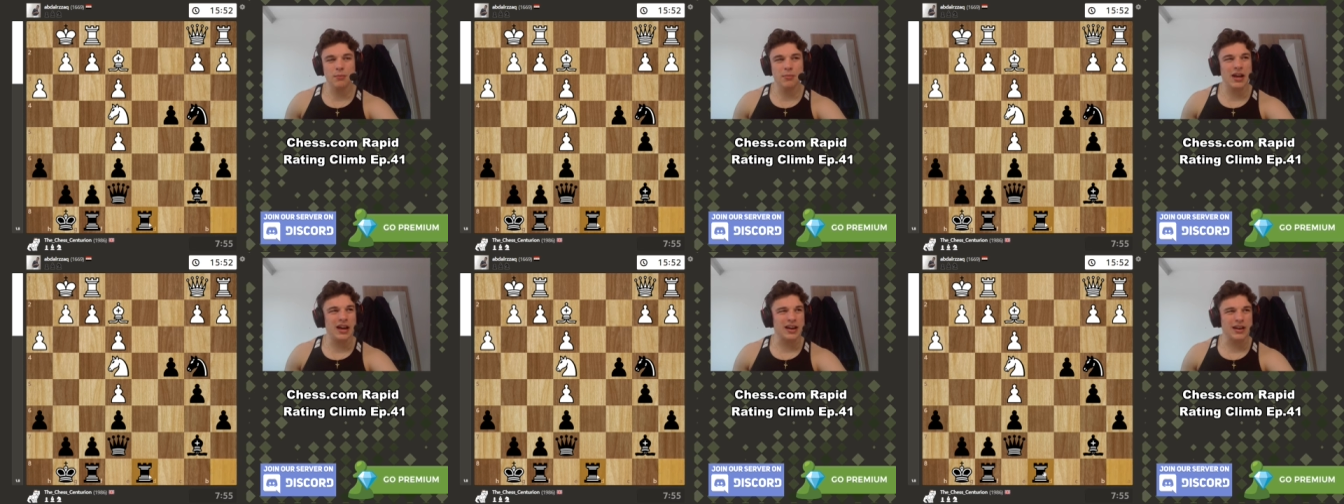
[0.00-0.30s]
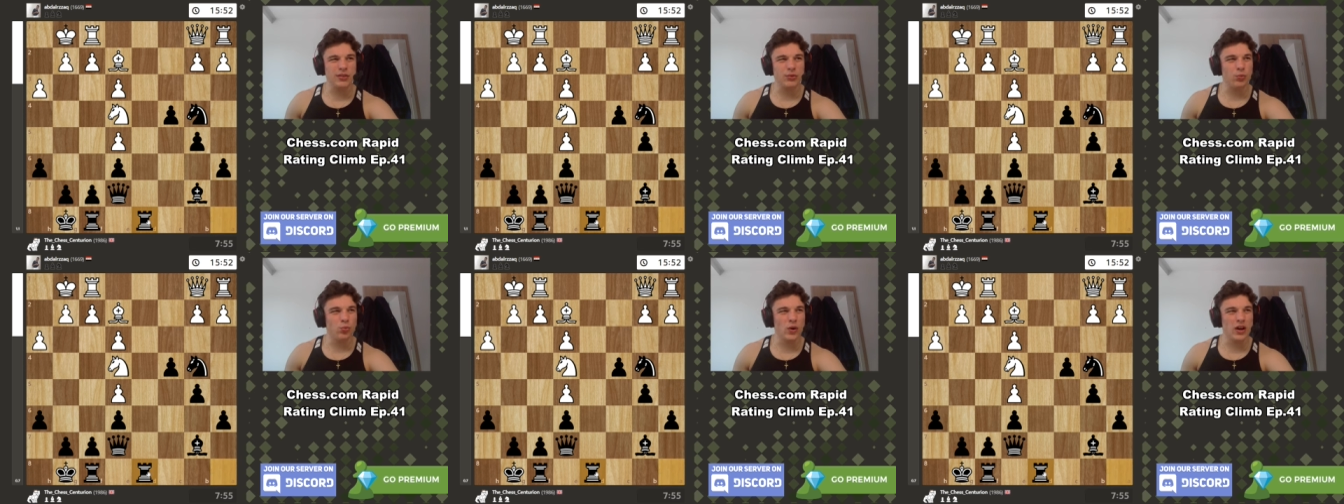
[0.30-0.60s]
Black
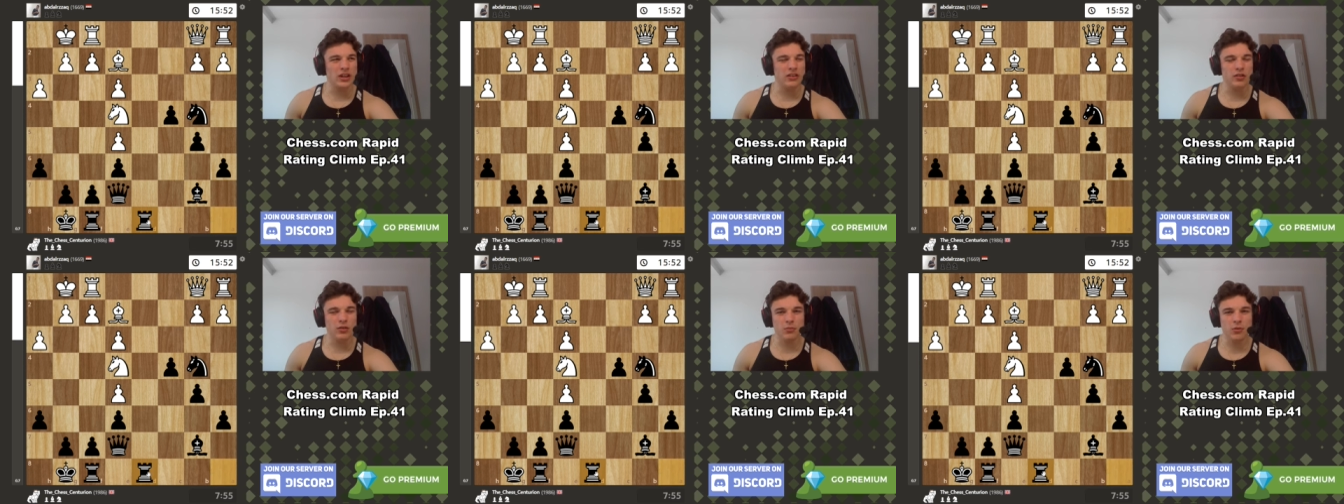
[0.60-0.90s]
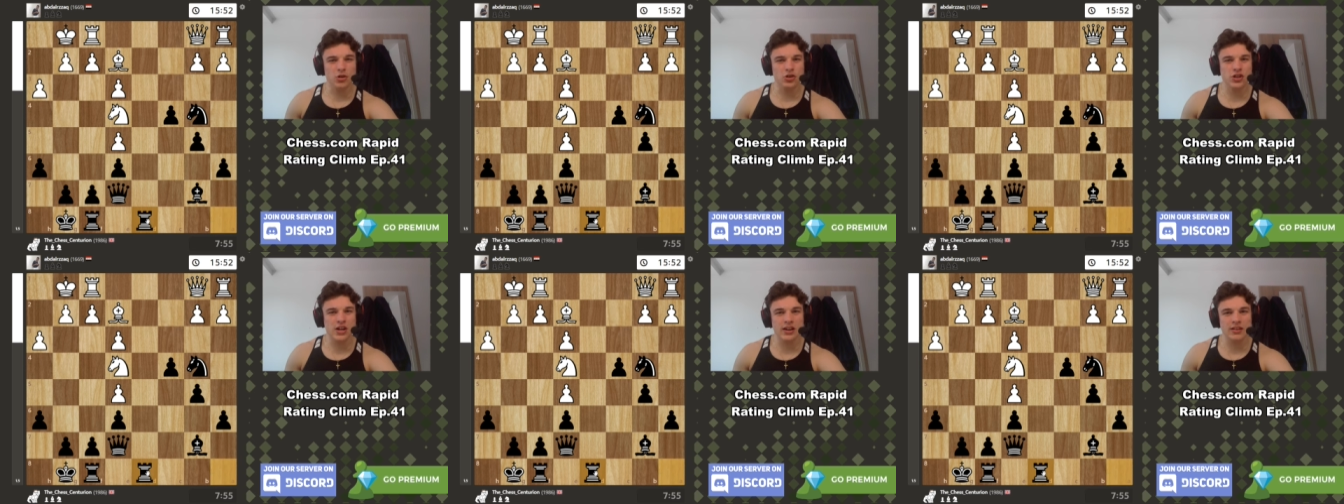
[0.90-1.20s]
has way too
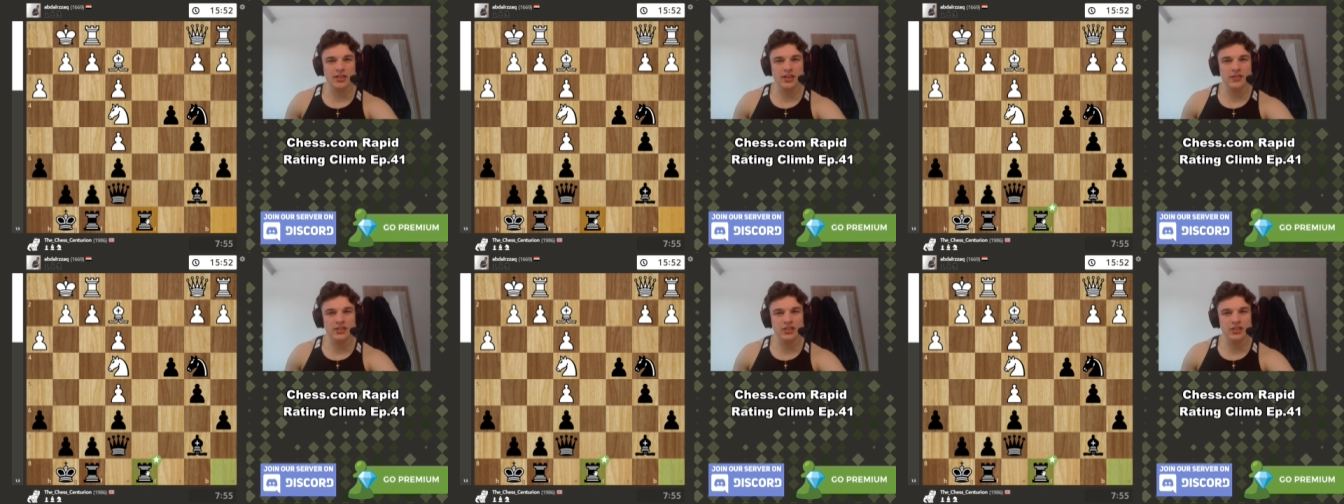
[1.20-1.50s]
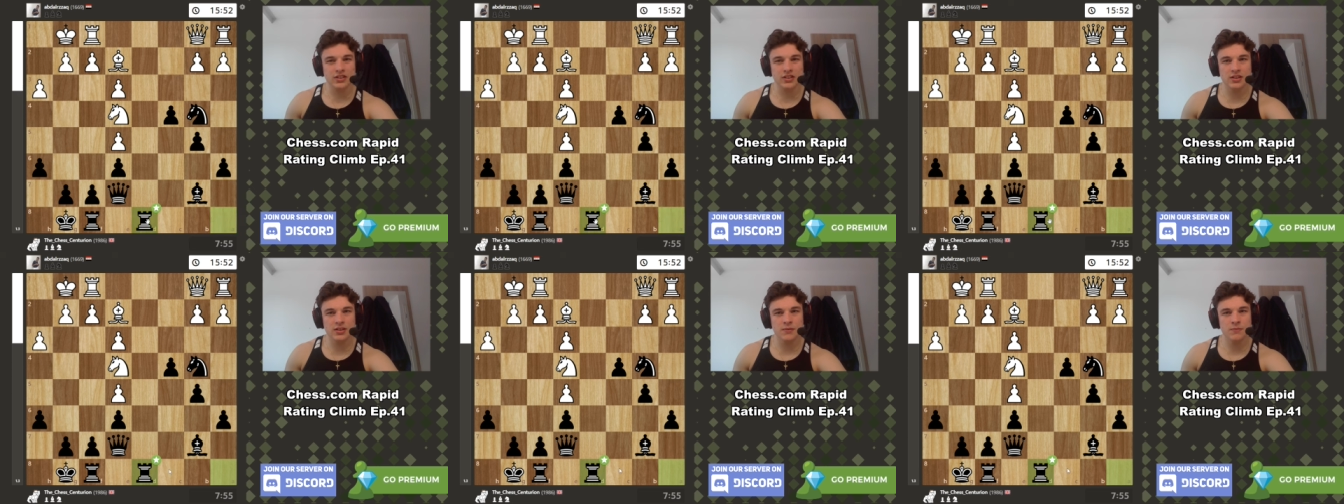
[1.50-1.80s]
much
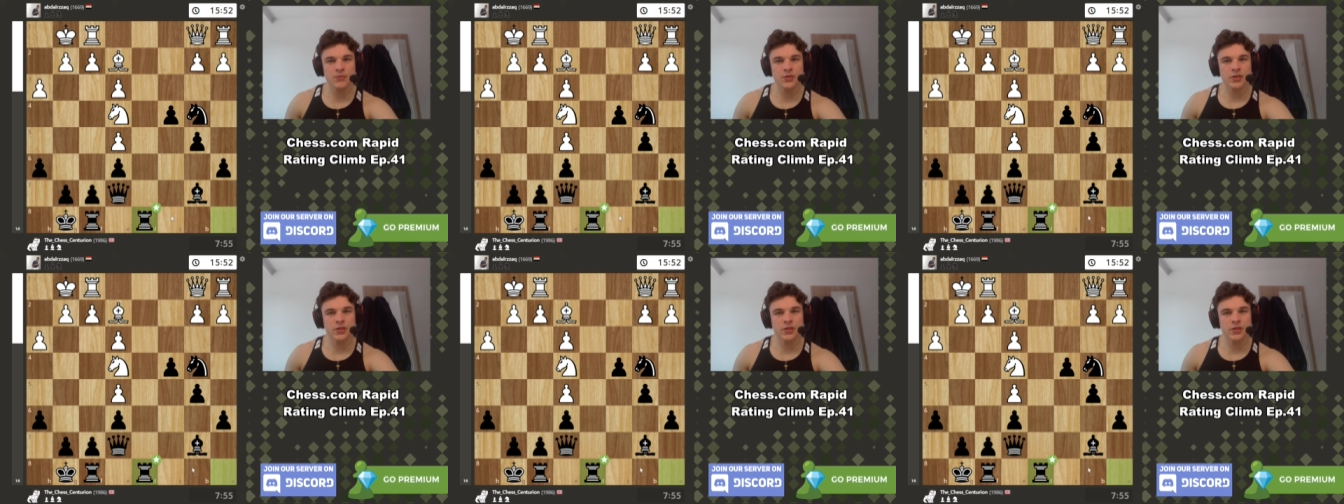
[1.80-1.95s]
activity.